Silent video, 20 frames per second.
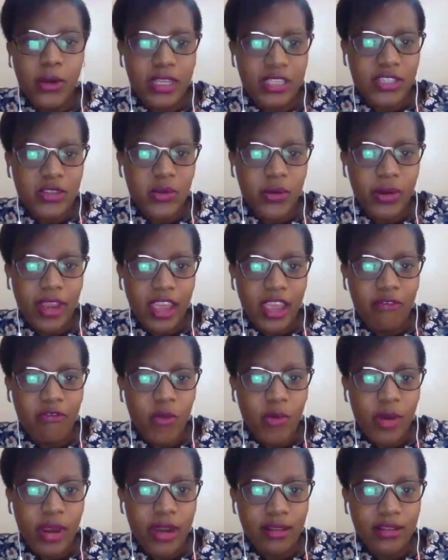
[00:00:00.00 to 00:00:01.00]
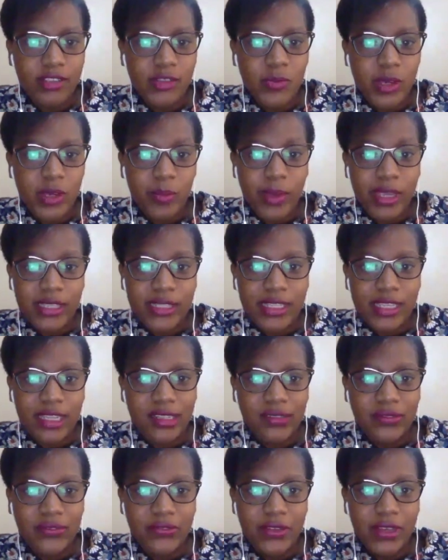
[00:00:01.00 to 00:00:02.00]
focusing on everyone else but
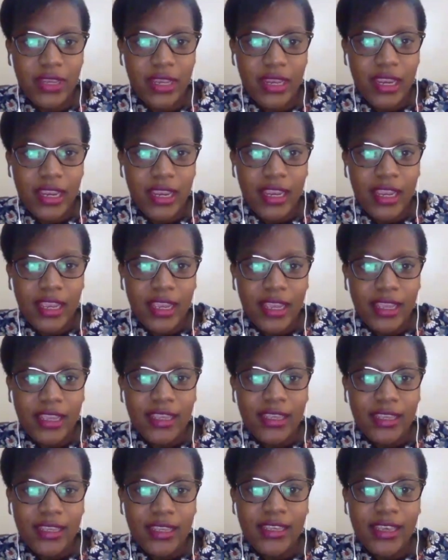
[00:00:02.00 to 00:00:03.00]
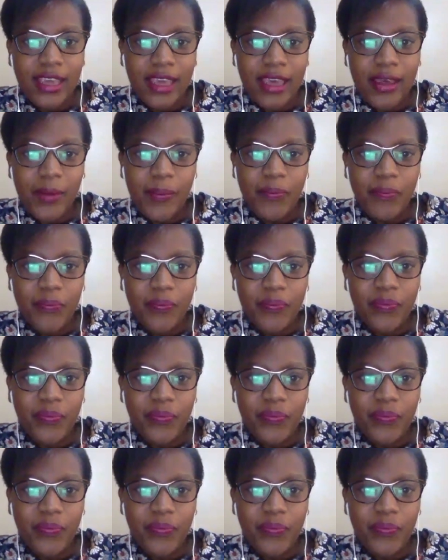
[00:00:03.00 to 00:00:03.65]
myself. Yeah.